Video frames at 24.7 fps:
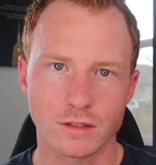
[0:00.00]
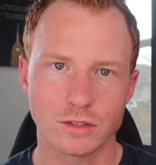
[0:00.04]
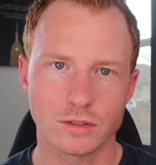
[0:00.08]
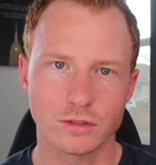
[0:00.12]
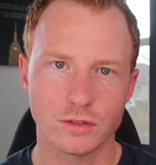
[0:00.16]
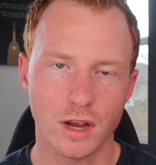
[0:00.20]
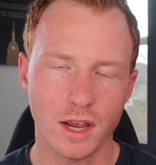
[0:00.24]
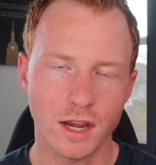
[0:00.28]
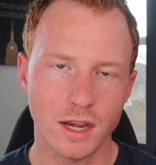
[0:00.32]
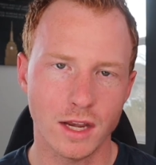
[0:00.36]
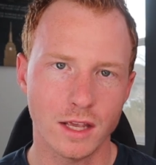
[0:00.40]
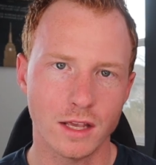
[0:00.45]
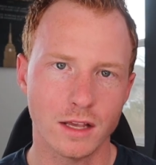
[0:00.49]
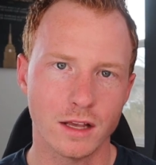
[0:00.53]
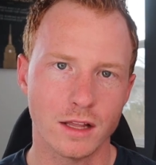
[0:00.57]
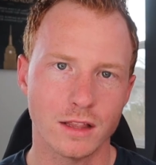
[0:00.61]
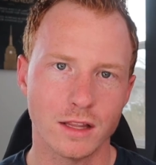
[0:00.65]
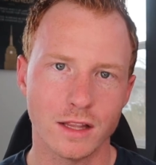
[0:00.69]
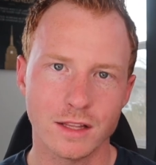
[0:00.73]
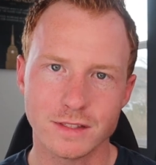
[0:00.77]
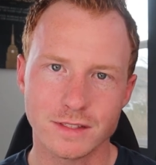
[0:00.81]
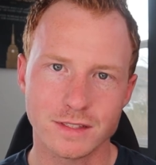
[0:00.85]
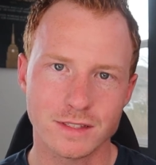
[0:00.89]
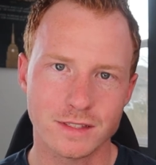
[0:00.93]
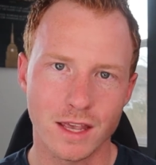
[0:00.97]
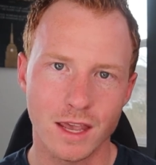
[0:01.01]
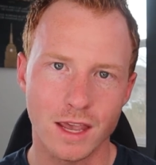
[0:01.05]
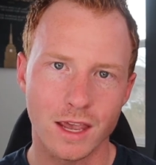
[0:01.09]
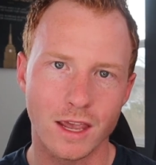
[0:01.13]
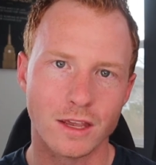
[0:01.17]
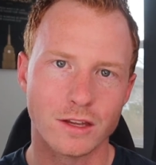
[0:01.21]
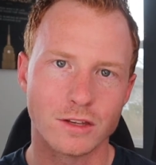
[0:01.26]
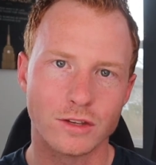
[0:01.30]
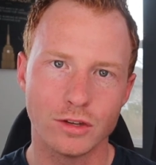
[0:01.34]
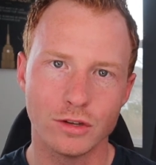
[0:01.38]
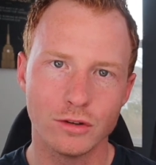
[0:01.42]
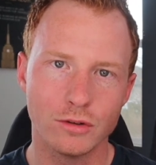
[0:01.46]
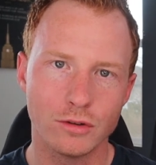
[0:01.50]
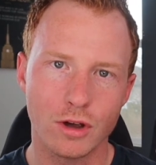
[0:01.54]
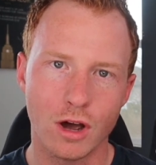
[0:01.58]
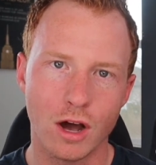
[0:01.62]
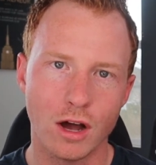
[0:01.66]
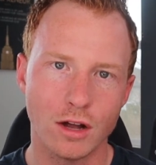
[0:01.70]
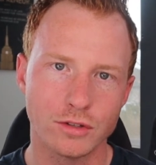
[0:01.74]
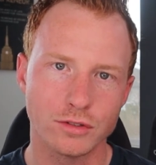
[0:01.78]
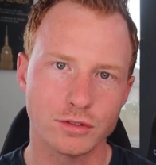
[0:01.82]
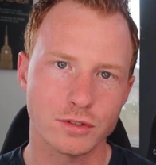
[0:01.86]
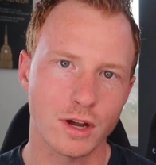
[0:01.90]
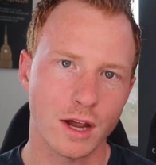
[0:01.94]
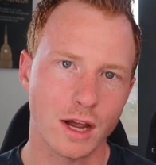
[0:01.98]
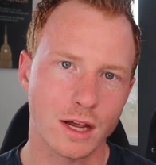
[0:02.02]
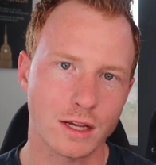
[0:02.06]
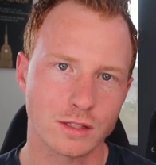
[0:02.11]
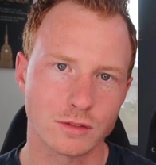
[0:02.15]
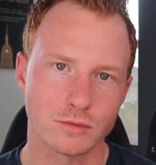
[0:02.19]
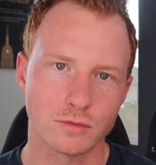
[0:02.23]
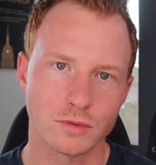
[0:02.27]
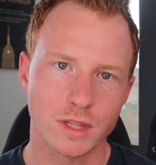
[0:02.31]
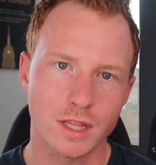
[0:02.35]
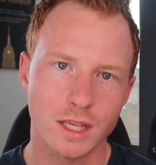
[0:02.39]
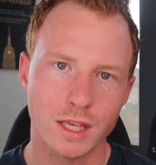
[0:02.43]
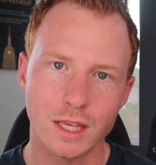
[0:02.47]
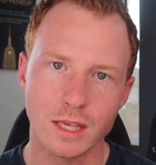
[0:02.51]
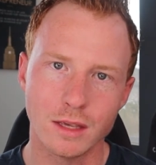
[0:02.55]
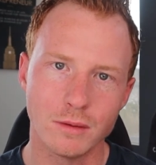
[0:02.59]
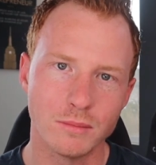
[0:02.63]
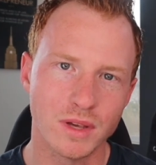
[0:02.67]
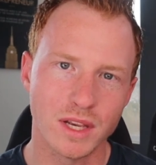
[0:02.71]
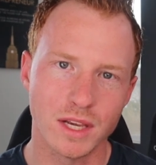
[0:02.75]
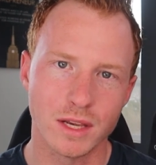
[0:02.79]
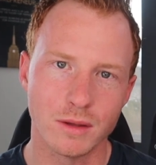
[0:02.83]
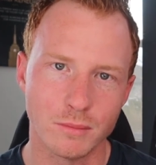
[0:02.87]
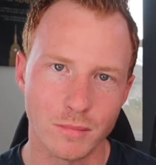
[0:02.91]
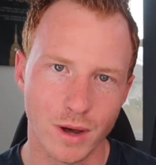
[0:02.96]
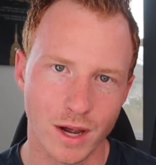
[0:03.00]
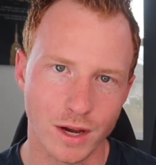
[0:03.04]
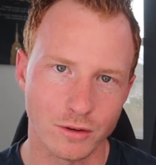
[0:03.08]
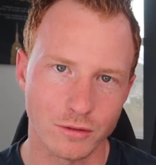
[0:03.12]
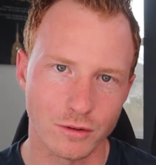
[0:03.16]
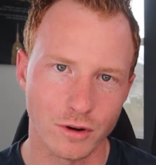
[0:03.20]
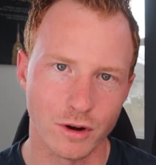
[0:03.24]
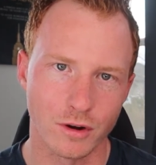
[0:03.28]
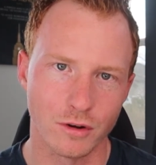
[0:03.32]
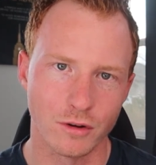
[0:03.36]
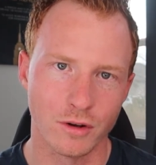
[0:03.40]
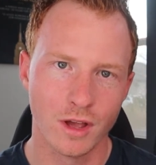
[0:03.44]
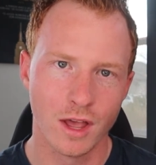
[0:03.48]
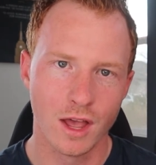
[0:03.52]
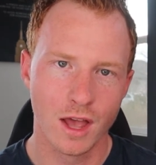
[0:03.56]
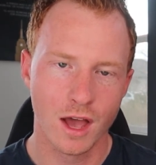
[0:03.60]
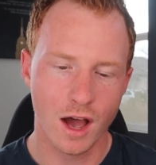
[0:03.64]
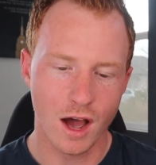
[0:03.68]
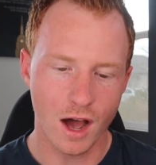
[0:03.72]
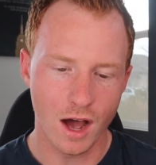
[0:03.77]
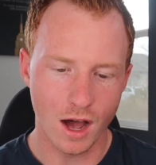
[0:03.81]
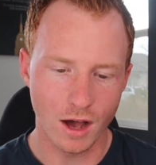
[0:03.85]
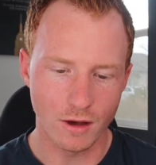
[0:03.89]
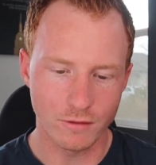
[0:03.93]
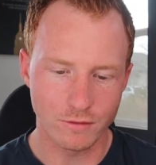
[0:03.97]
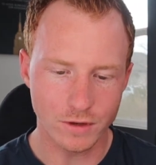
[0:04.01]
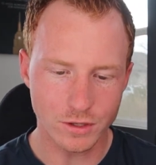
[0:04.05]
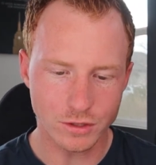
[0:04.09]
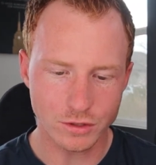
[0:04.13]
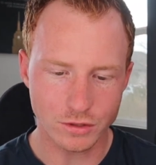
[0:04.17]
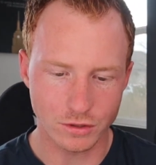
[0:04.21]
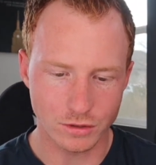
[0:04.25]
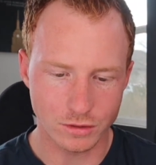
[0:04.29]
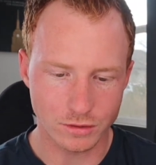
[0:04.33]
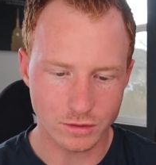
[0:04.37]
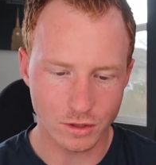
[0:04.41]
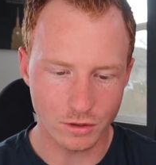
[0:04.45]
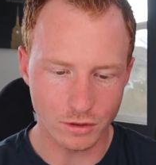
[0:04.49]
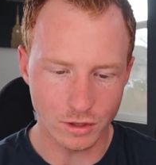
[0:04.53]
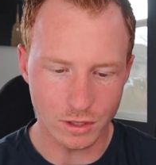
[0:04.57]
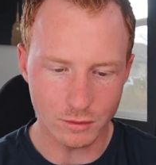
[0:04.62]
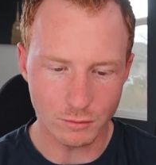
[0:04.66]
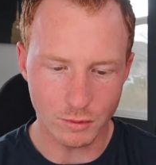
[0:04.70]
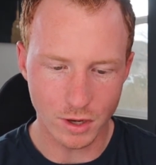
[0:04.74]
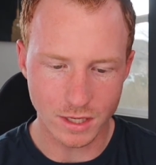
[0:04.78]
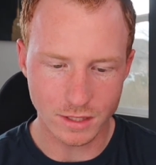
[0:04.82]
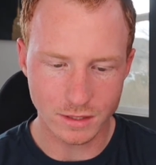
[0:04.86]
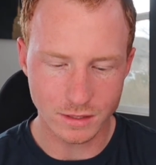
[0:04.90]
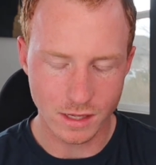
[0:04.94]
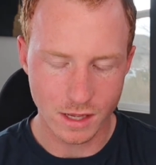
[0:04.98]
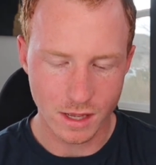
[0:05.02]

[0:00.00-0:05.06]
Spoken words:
trading, let's say, 2 contracts with the E-mini micro future. So anyways,